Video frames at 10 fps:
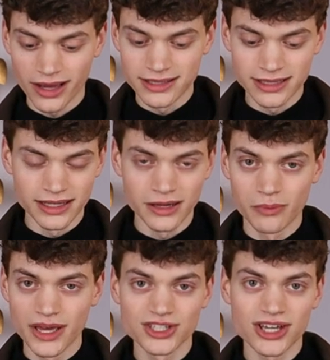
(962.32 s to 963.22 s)
idea,
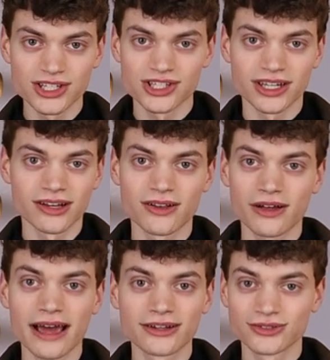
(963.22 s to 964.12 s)
make sketches and
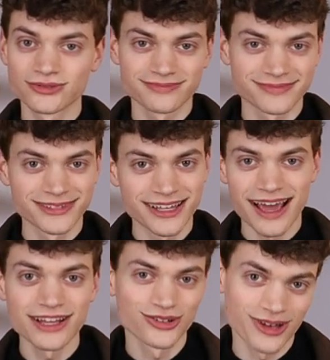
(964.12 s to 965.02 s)
all. I don't,
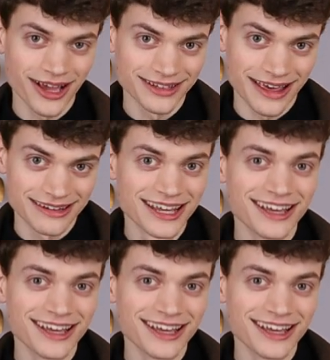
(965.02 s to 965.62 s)
that I don't like that.